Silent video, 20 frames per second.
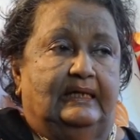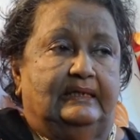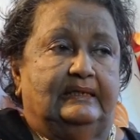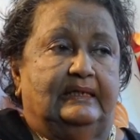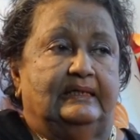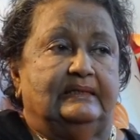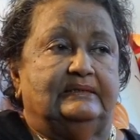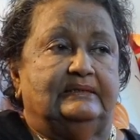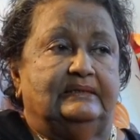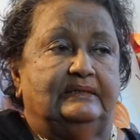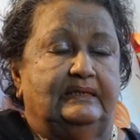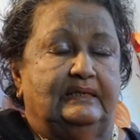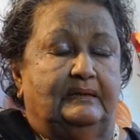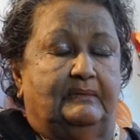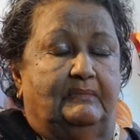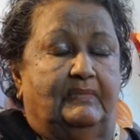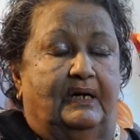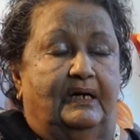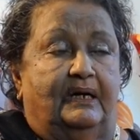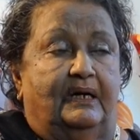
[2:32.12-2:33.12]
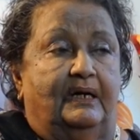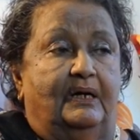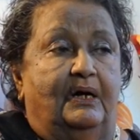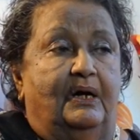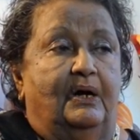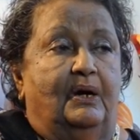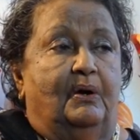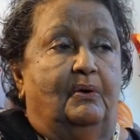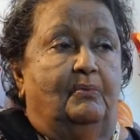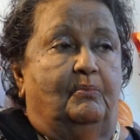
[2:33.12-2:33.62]
that cinema
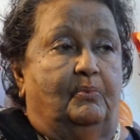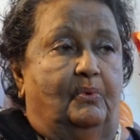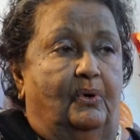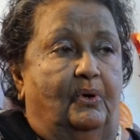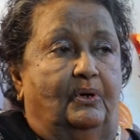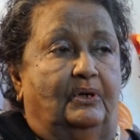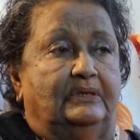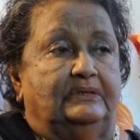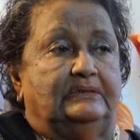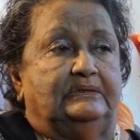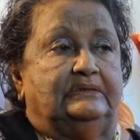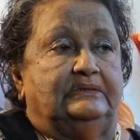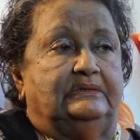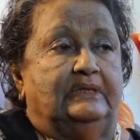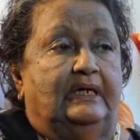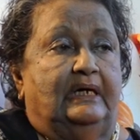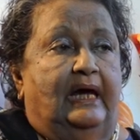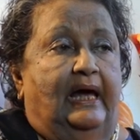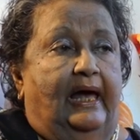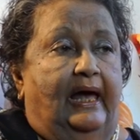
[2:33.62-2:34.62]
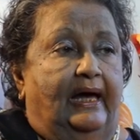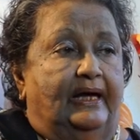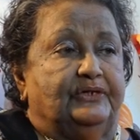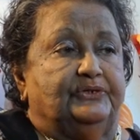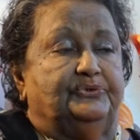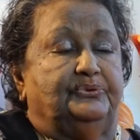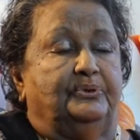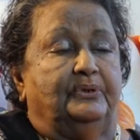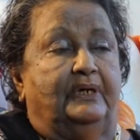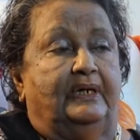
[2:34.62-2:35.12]
was
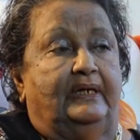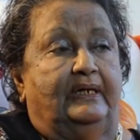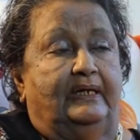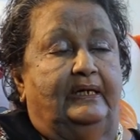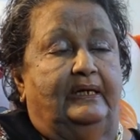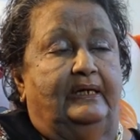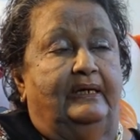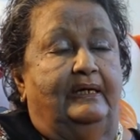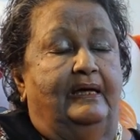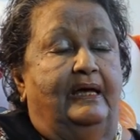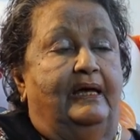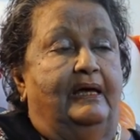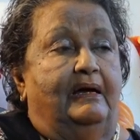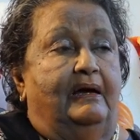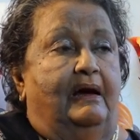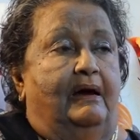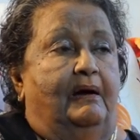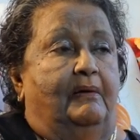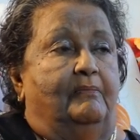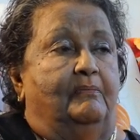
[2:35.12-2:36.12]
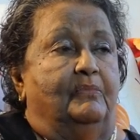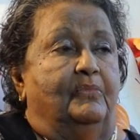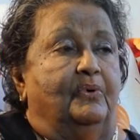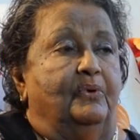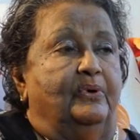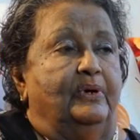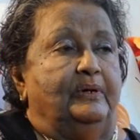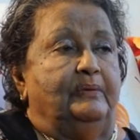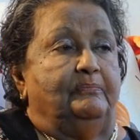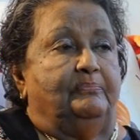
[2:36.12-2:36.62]
actually
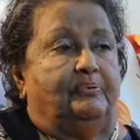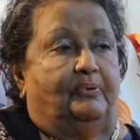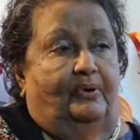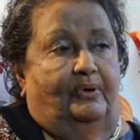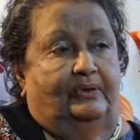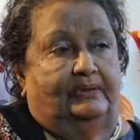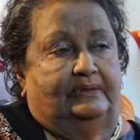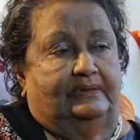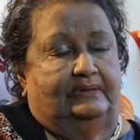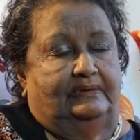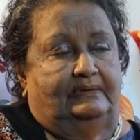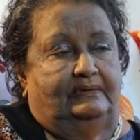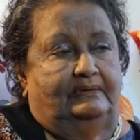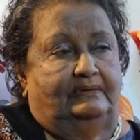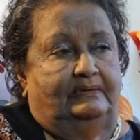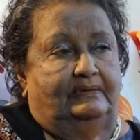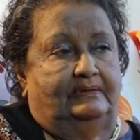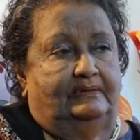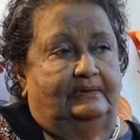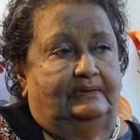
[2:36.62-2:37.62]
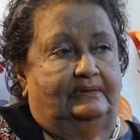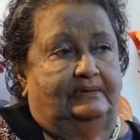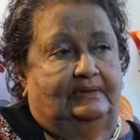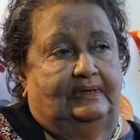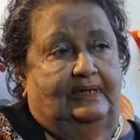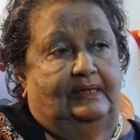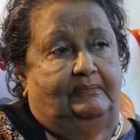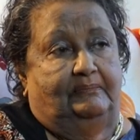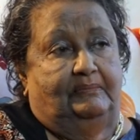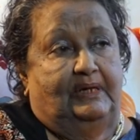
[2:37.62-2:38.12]
more important
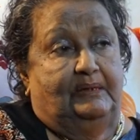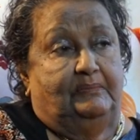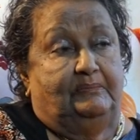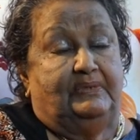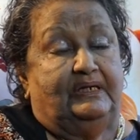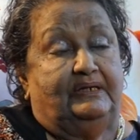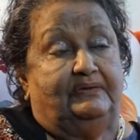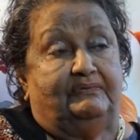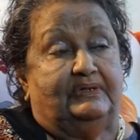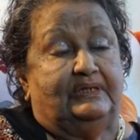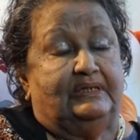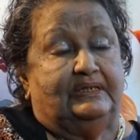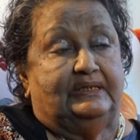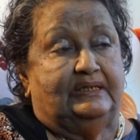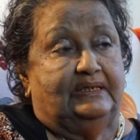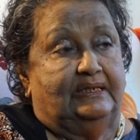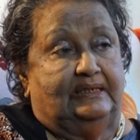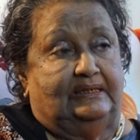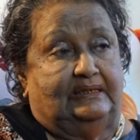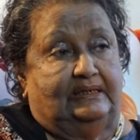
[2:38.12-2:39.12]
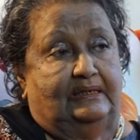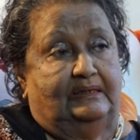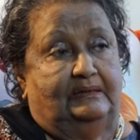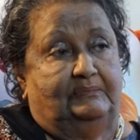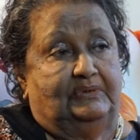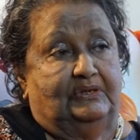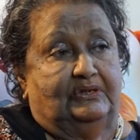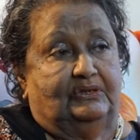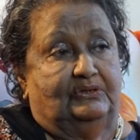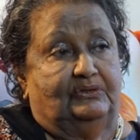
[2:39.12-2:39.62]
than maybe even theater,
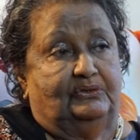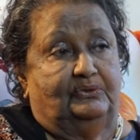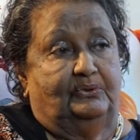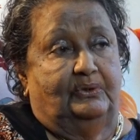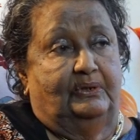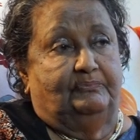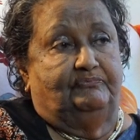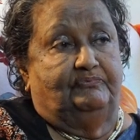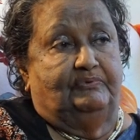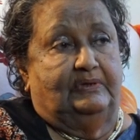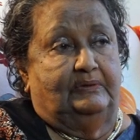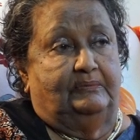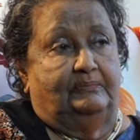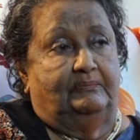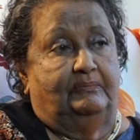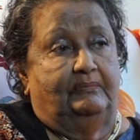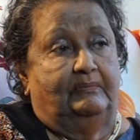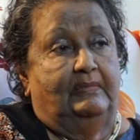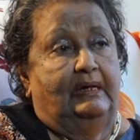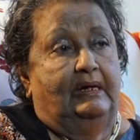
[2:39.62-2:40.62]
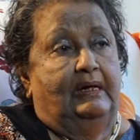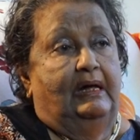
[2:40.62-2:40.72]
because though a film